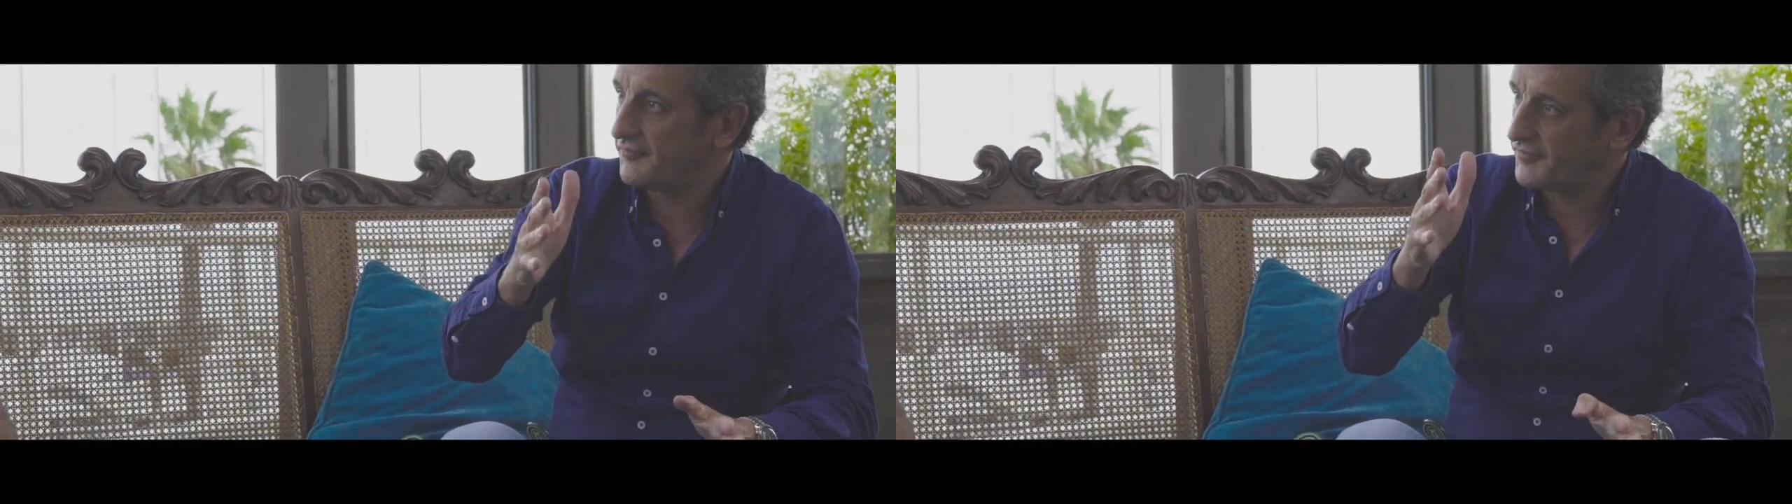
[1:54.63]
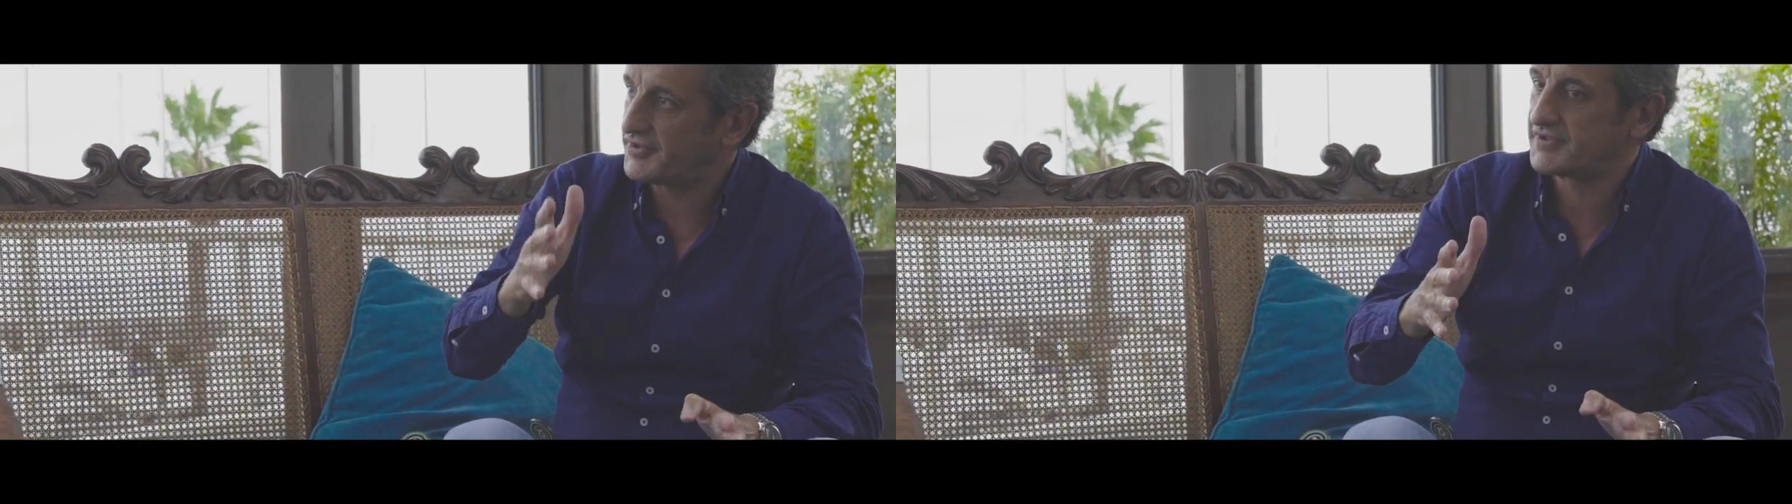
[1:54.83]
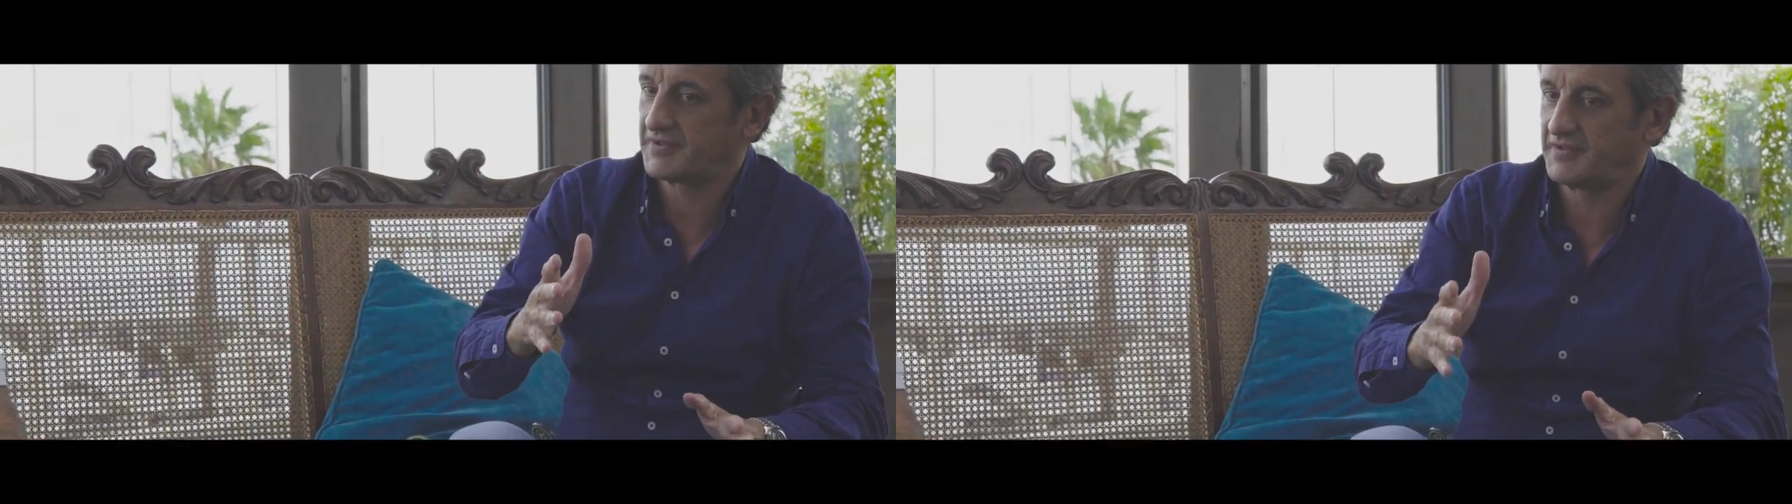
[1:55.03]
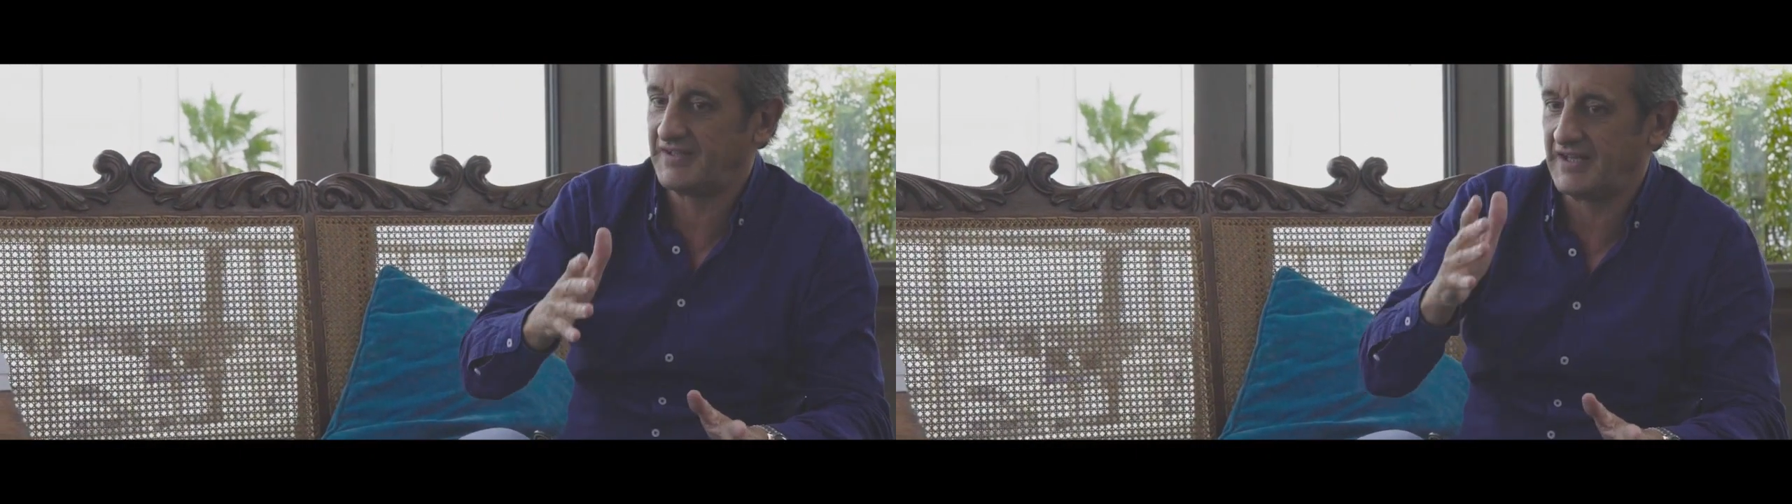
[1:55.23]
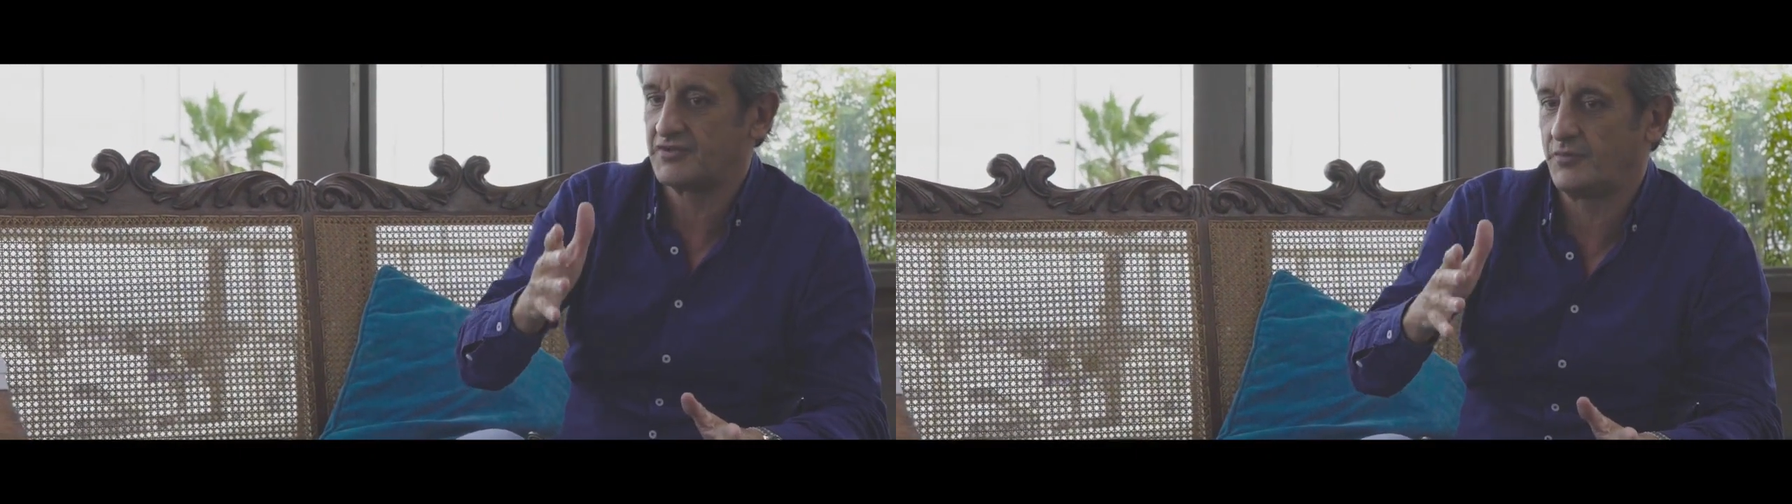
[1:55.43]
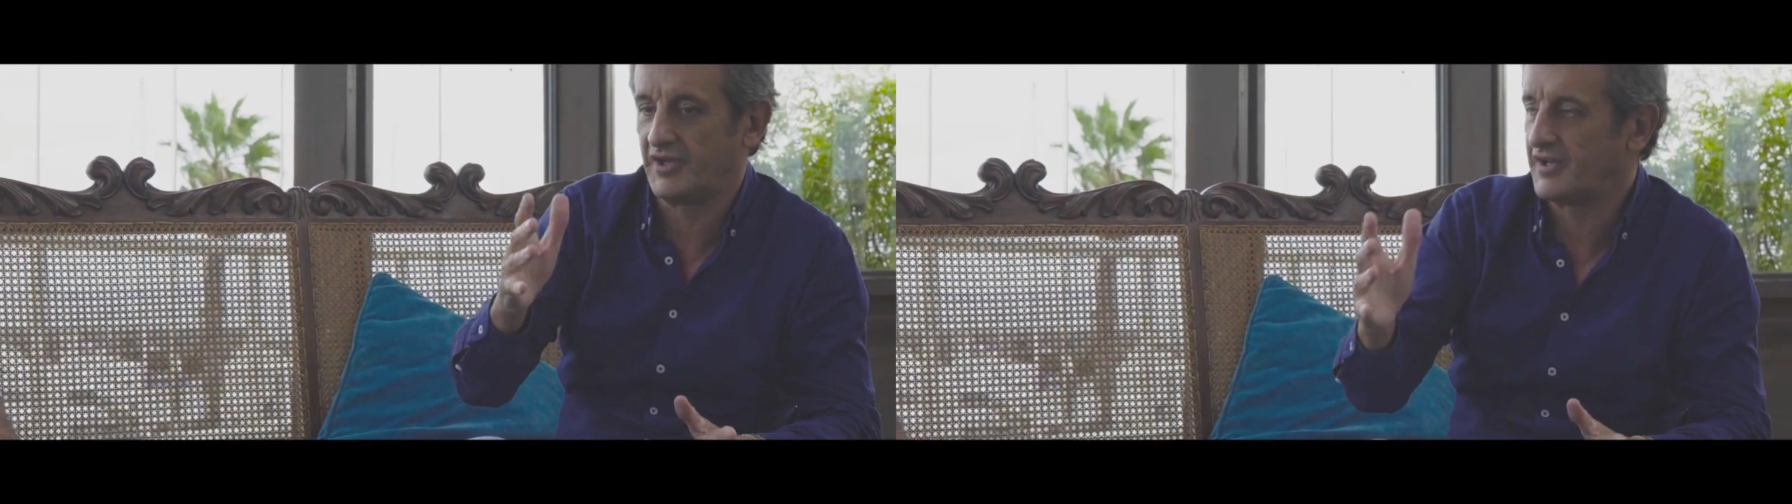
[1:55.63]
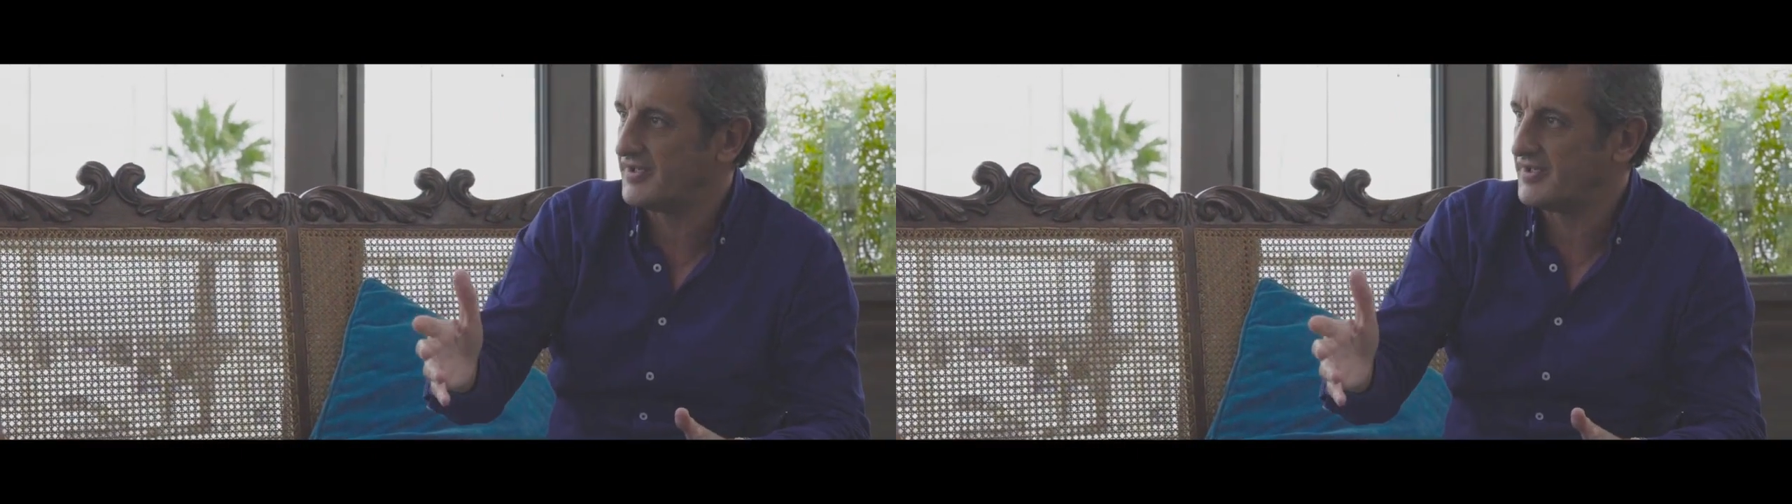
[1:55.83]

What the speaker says: the first test with an